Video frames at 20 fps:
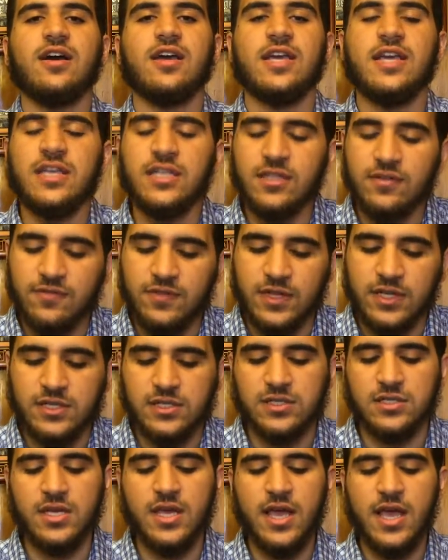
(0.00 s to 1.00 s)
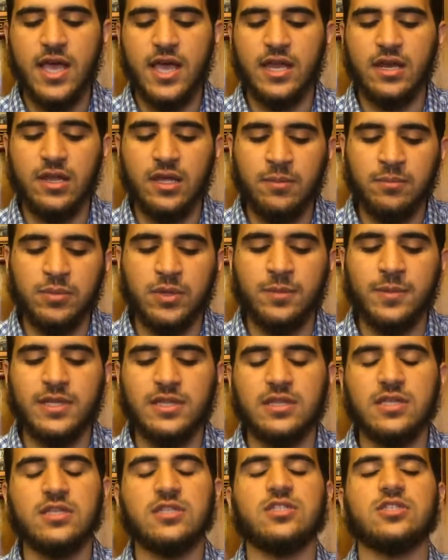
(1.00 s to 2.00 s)
heed of this and
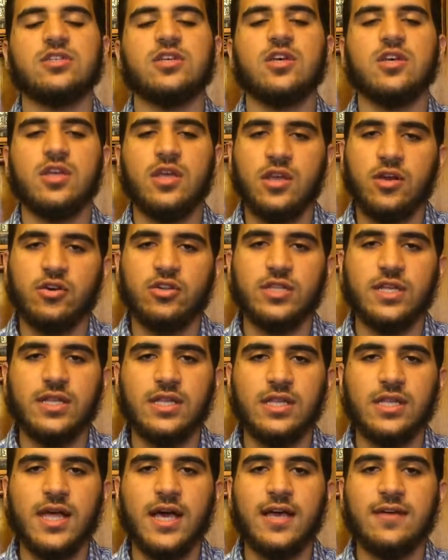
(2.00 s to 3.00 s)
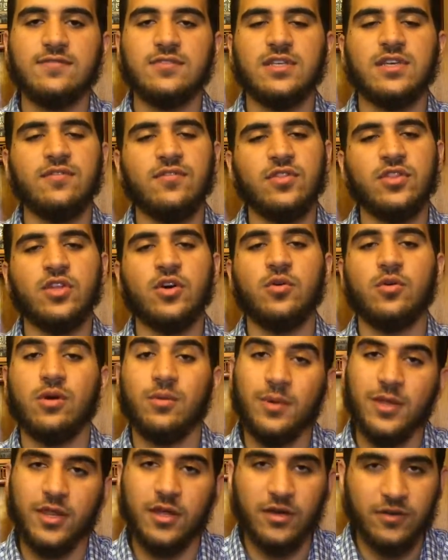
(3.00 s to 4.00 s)
implement this in our daily lives, even though
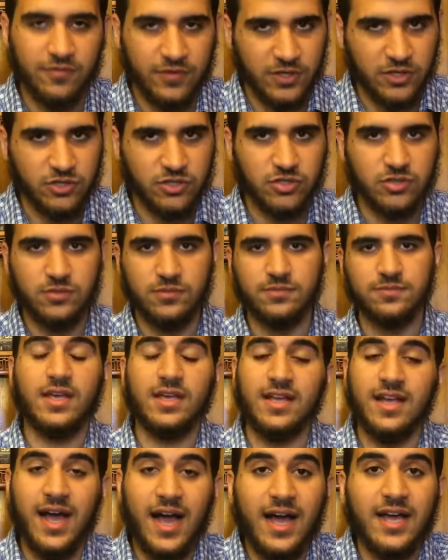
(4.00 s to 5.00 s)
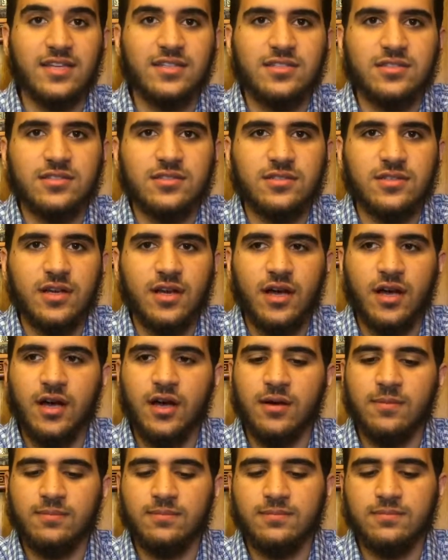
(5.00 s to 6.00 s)
Ramadan finished. Guys,
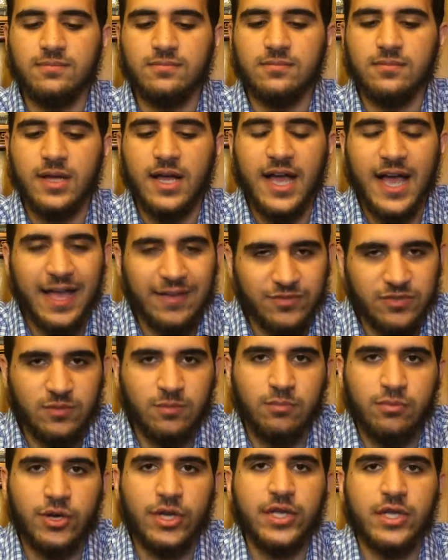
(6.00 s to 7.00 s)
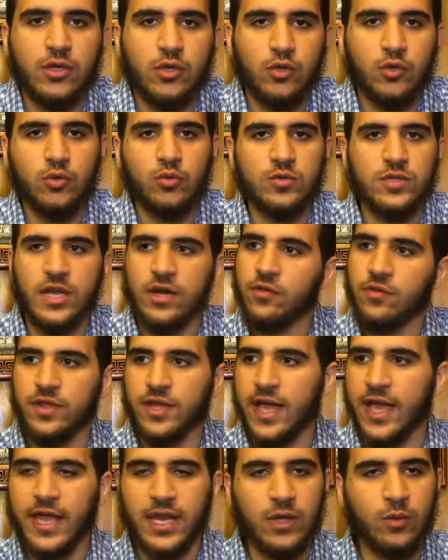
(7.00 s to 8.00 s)
I have some breaking news. I don't
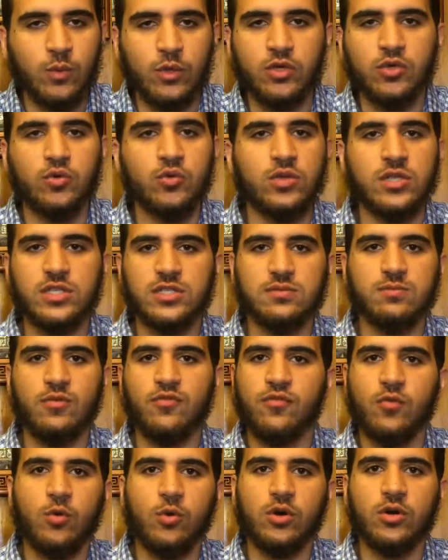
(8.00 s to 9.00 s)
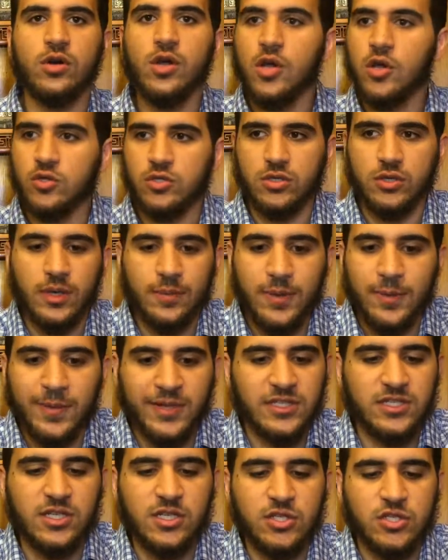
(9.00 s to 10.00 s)
think anyone knew this before, so let me
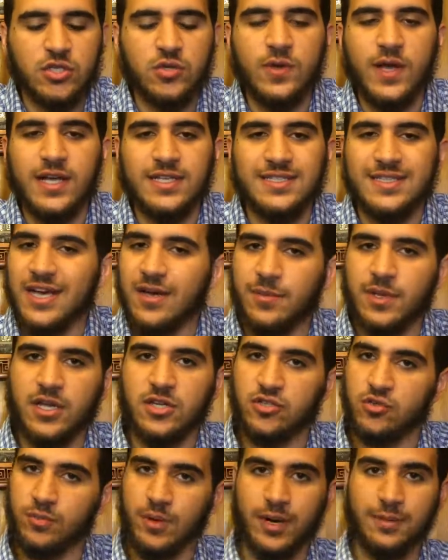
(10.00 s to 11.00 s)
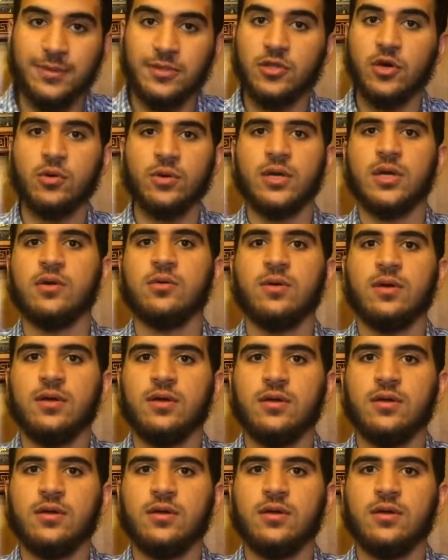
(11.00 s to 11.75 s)
mention it to you guys now, because you probably don't know.